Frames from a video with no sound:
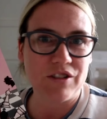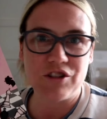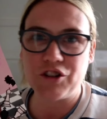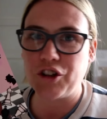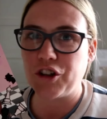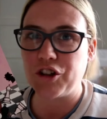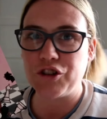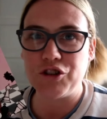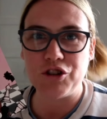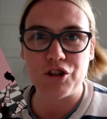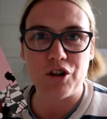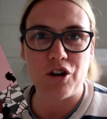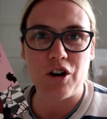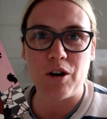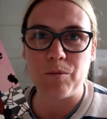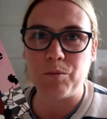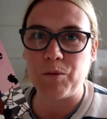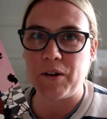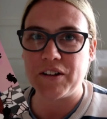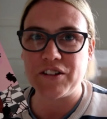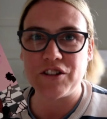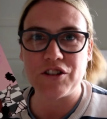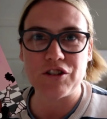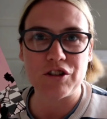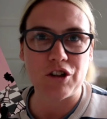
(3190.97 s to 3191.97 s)
took a job
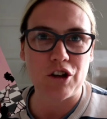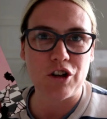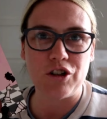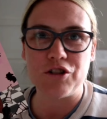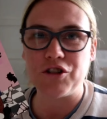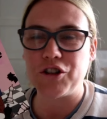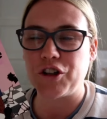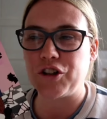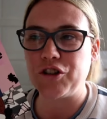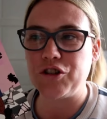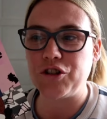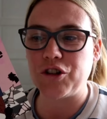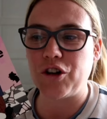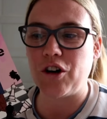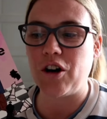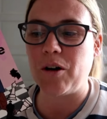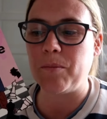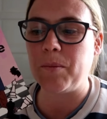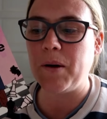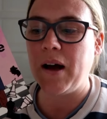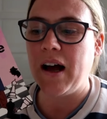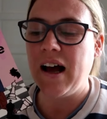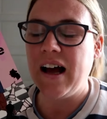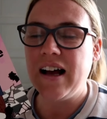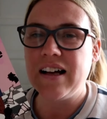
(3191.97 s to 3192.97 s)
went to school took a
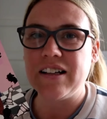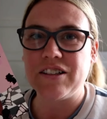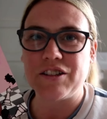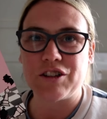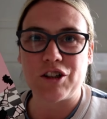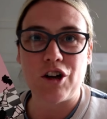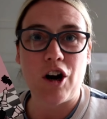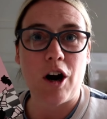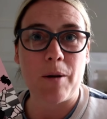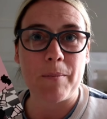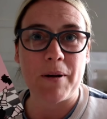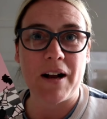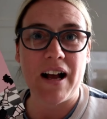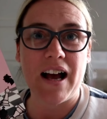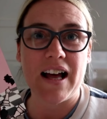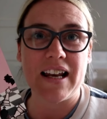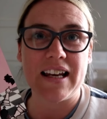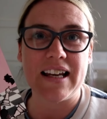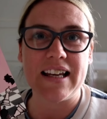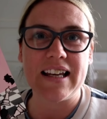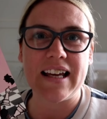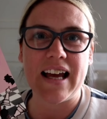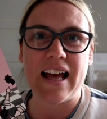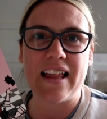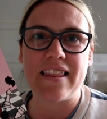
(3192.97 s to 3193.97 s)
job as a car
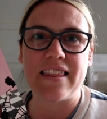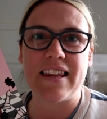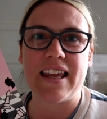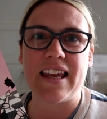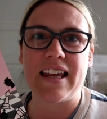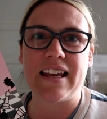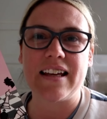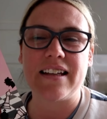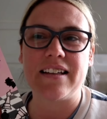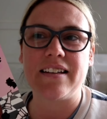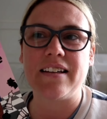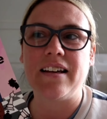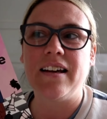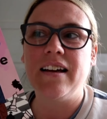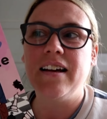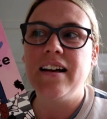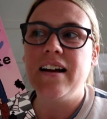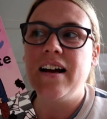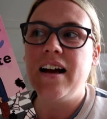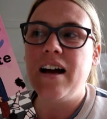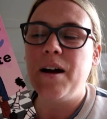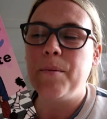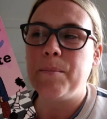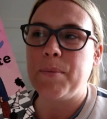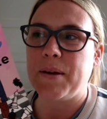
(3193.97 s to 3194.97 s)
mechanic and then
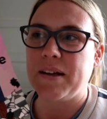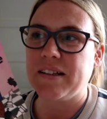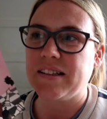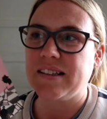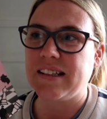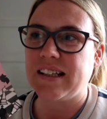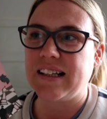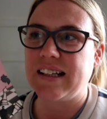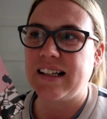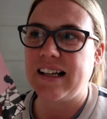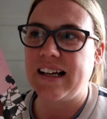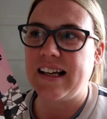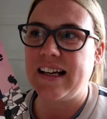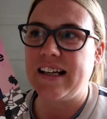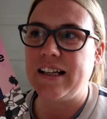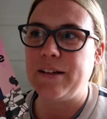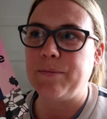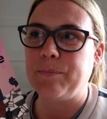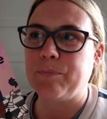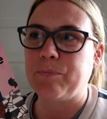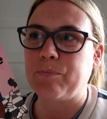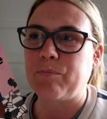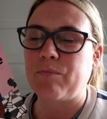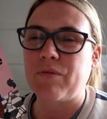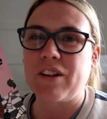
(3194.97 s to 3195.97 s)

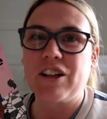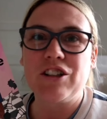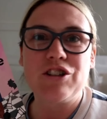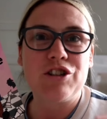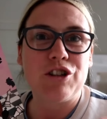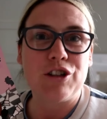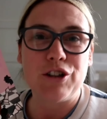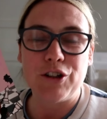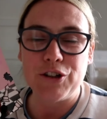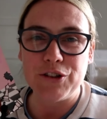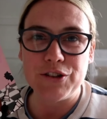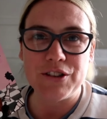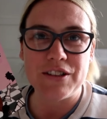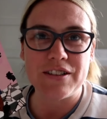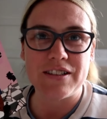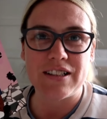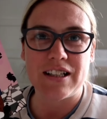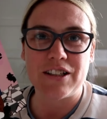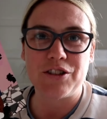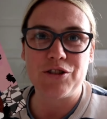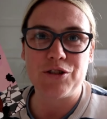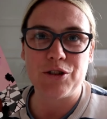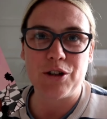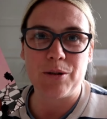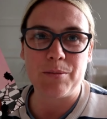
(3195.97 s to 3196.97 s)
basically she loses
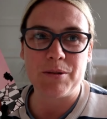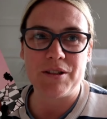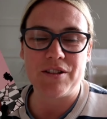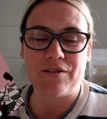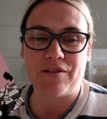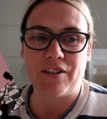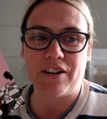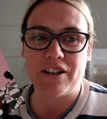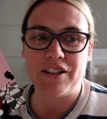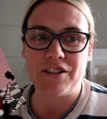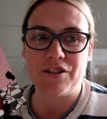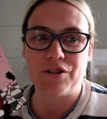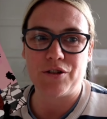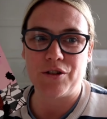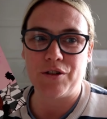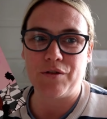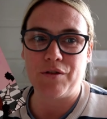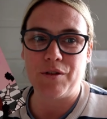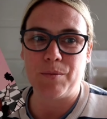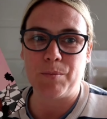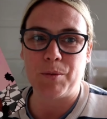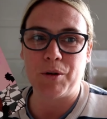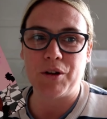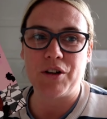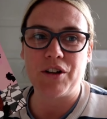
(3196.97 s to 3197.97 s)
that job at the very start
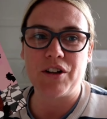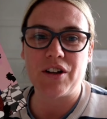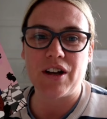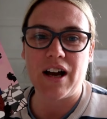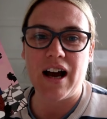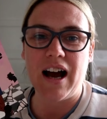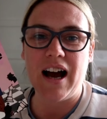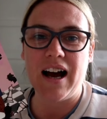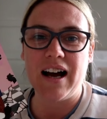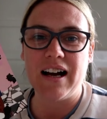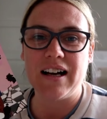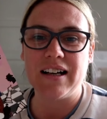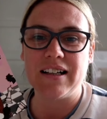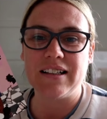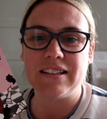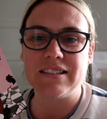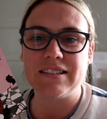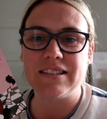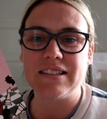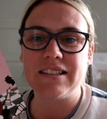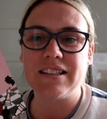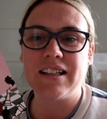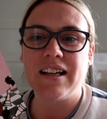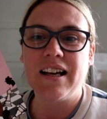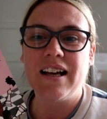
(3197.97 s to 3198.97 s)
of the book
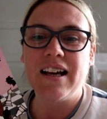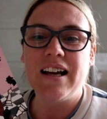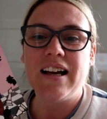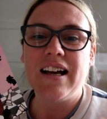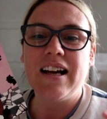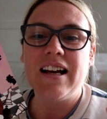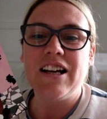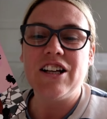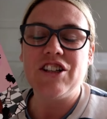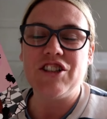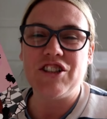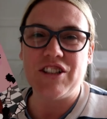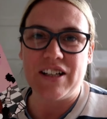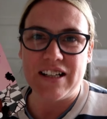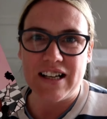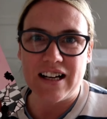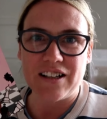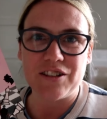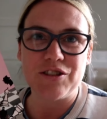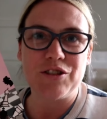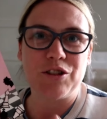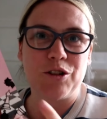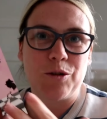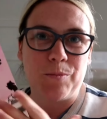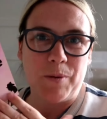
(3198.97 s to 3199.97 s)
and she
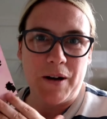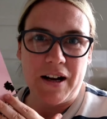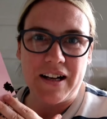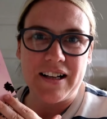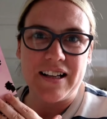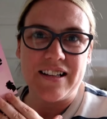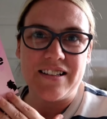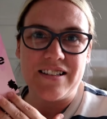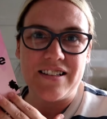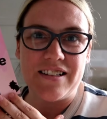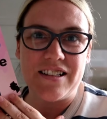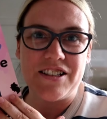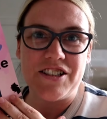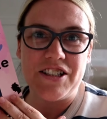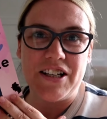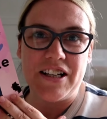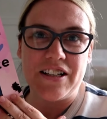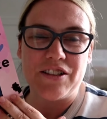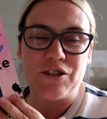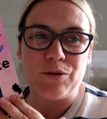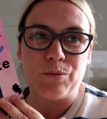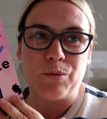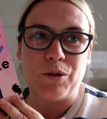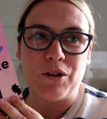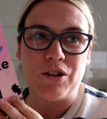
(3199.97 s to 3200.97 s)
has to go back into the
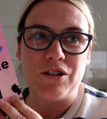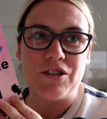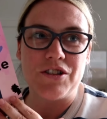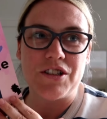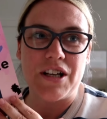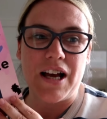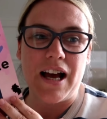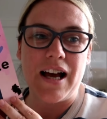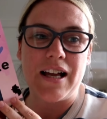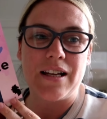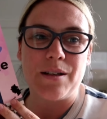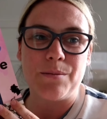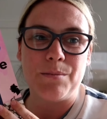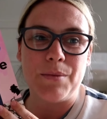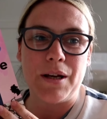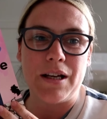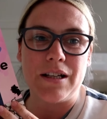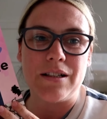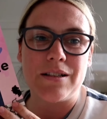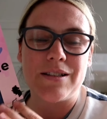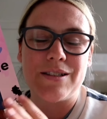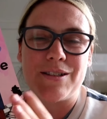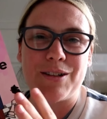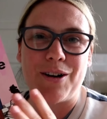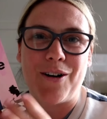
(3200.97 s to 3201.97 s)
chess world and
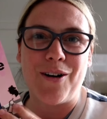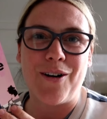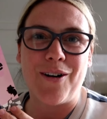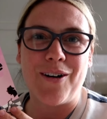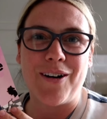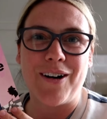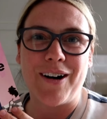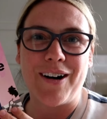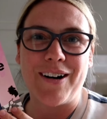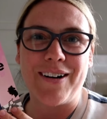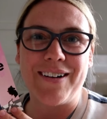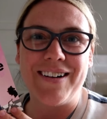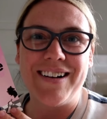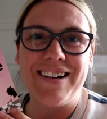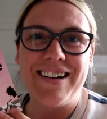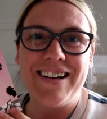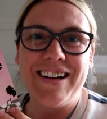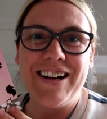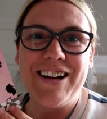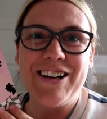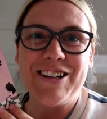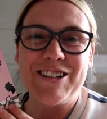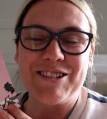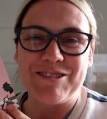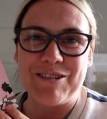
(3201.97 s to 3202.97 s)
meets our
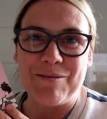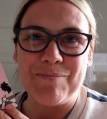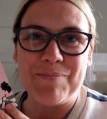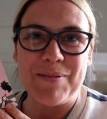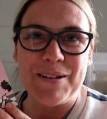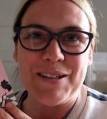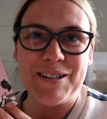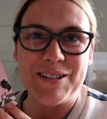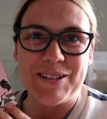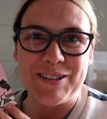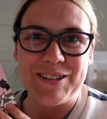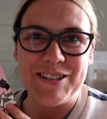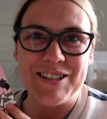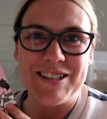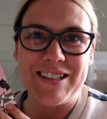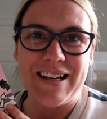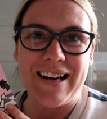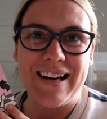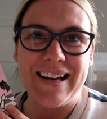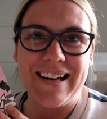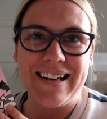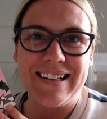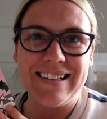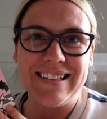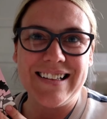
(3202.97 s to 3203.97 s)
grumpy
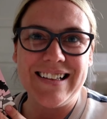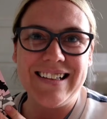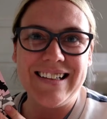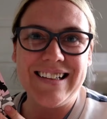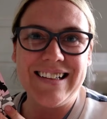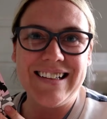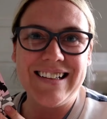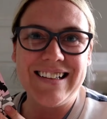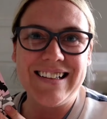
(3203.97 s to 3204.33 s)
sunshine